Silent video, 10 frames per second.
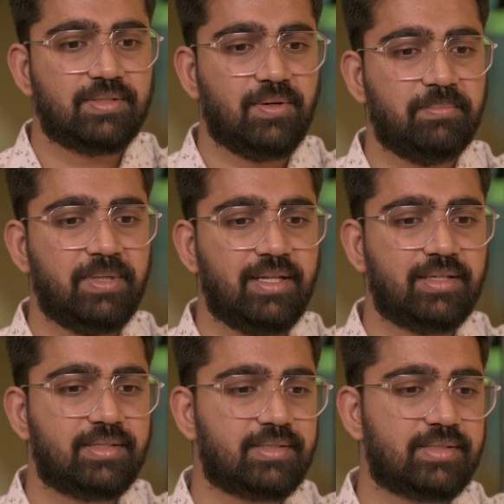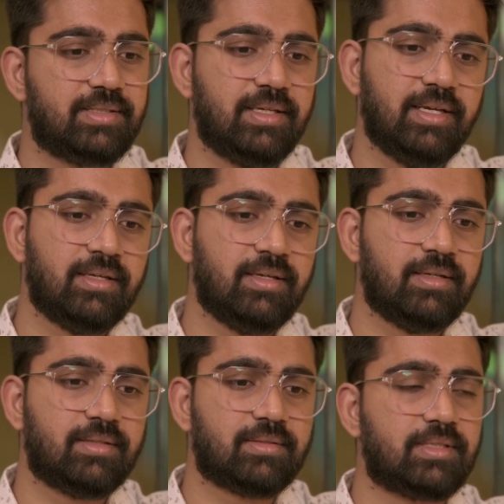So I've been like
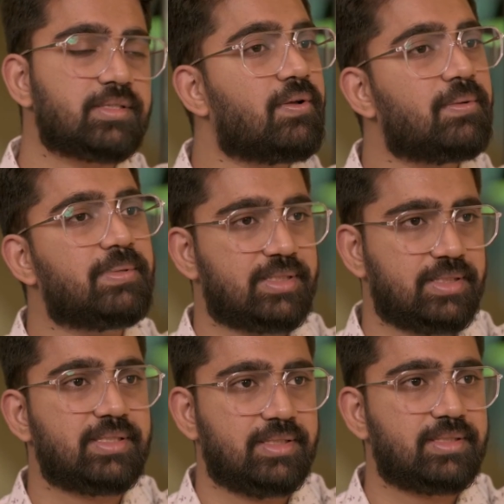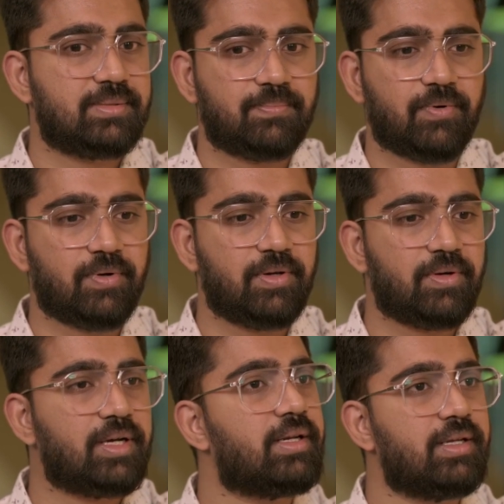seeing the small businesses
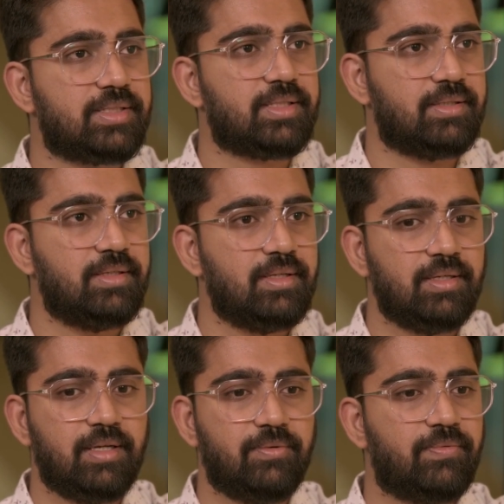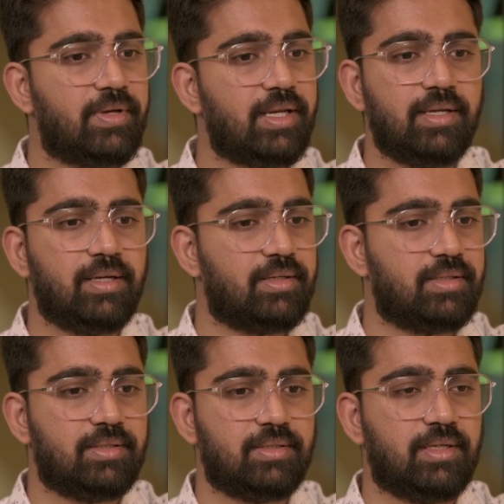procuring diesel in very
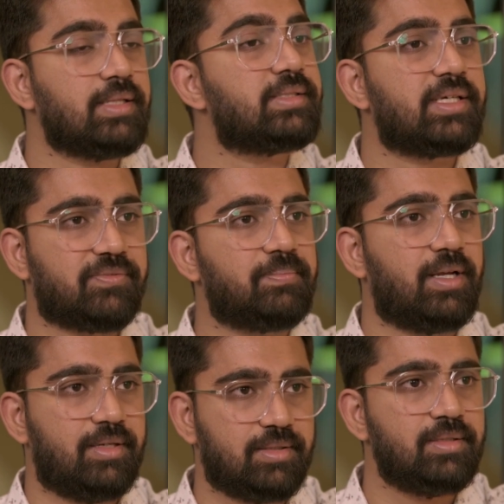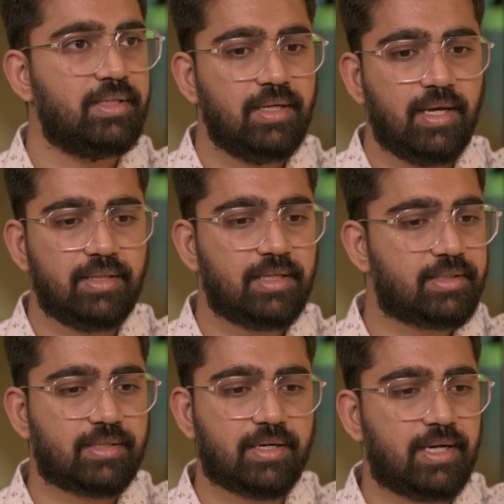unsafe manner, and they're
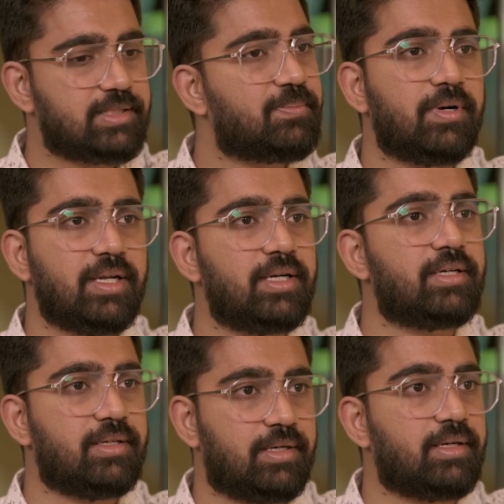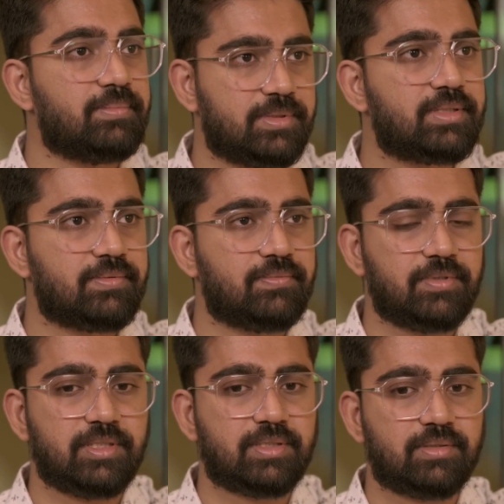transporting it in drums,
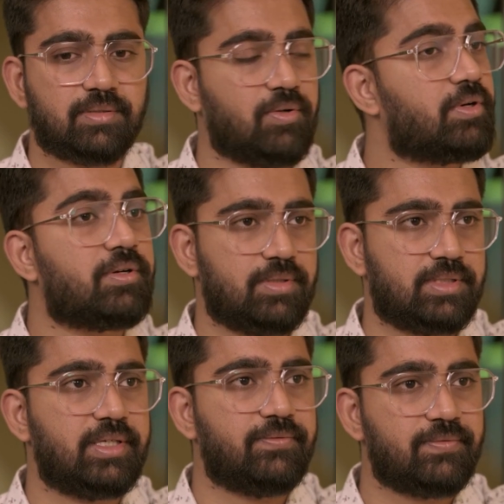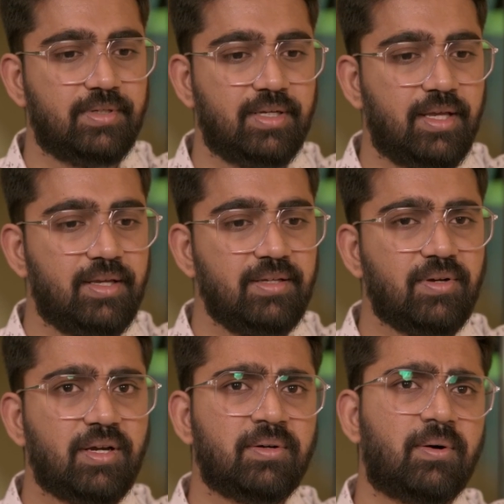which is not at all safe.
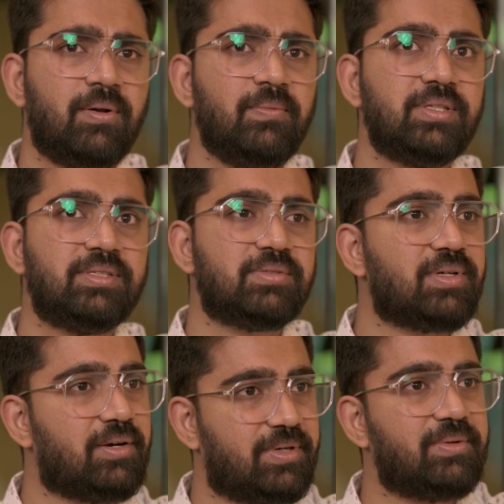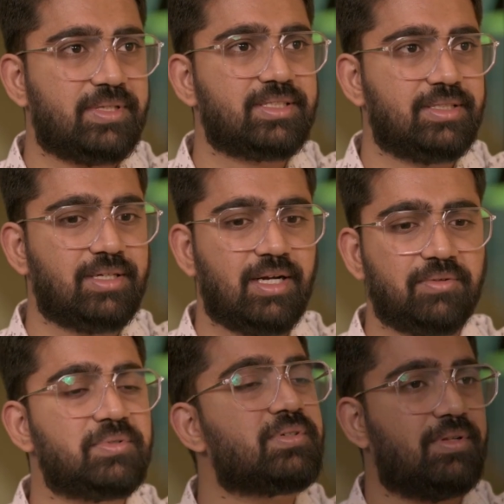So I always used to have a question,
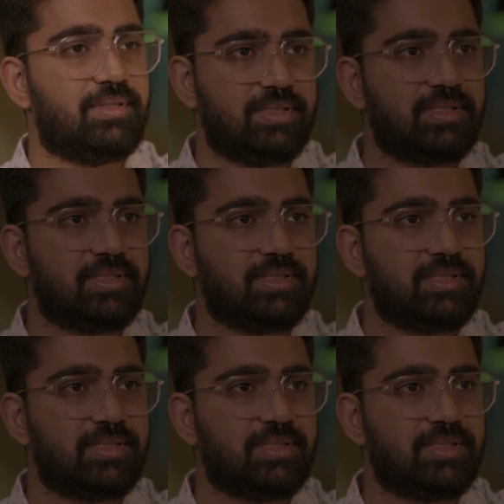how to solve